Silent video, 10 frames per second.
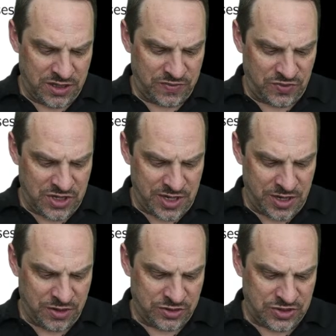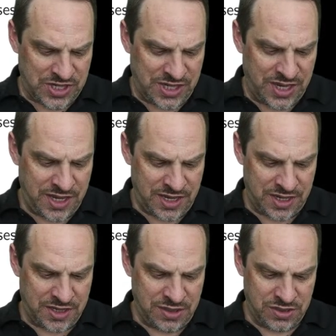If the errors
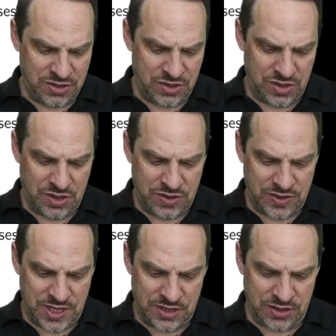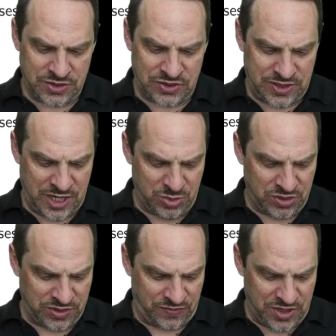decay, then it is
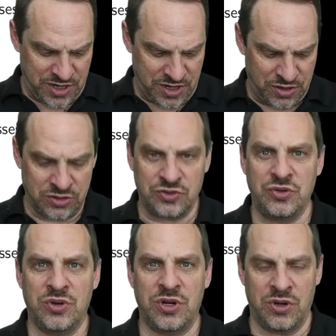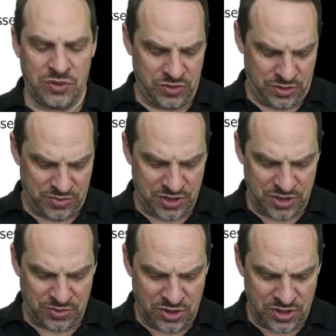stable. If the errors grow and
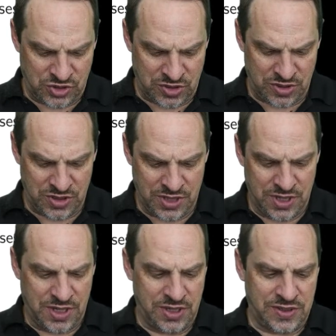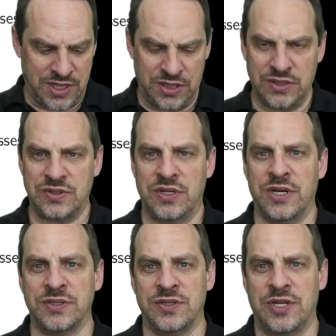become larger, then it is
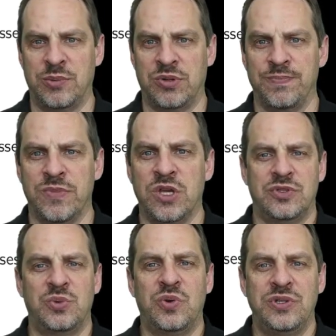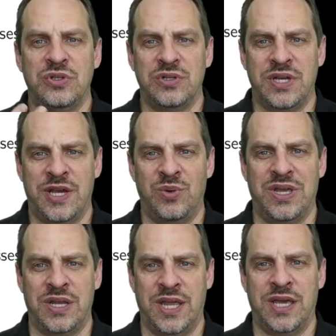unstable. So we're going to look at how we
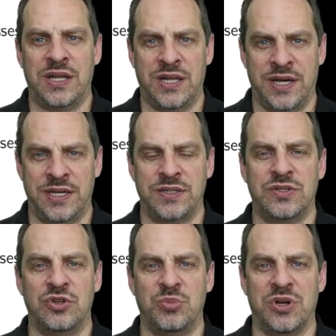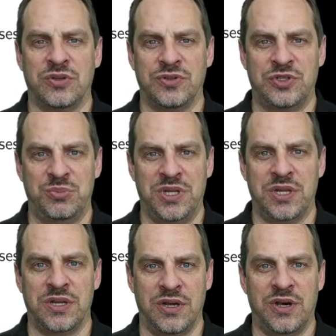can analyze the numerical
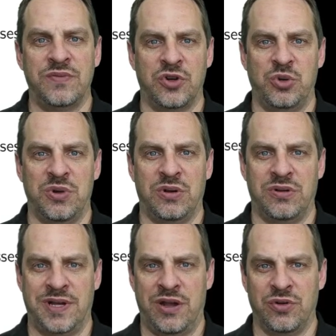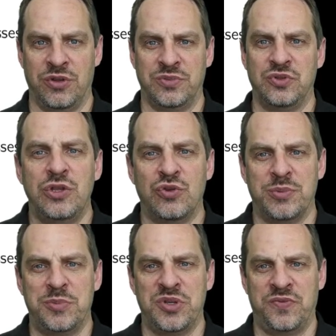stability of our numerical algorithms. You'll
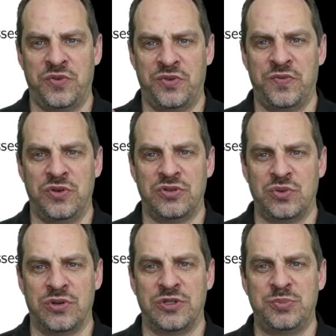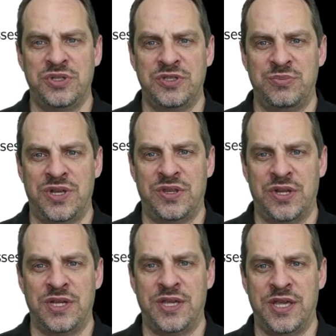remember that for the first order explicit
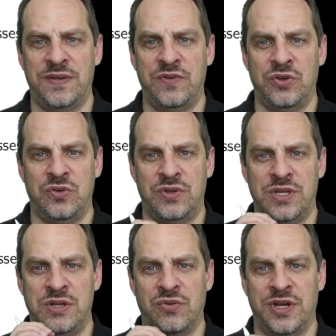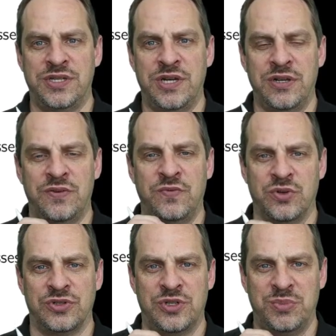method, I gave you the criteria
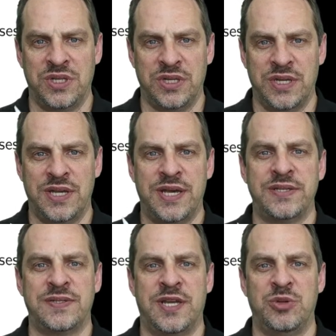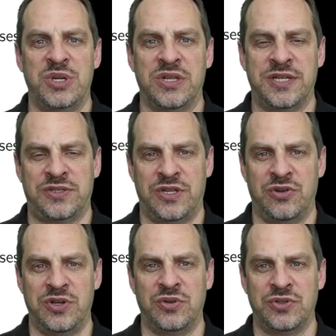for stability. S had to be less than
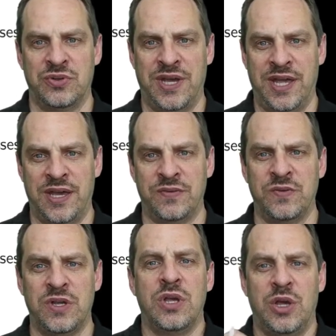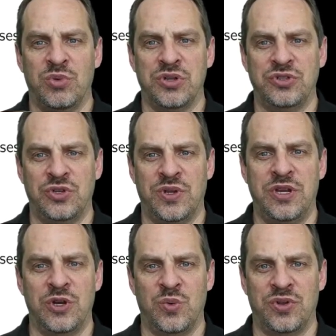or equal to a half. And we're going to show
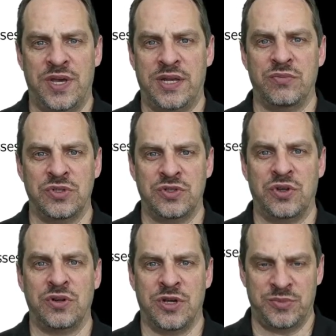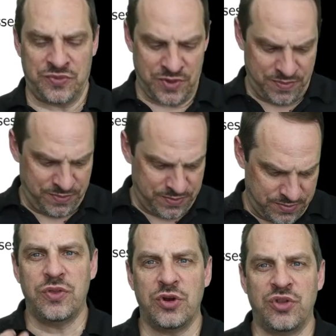here where that result comes from.
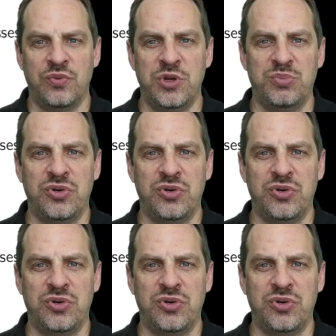There are three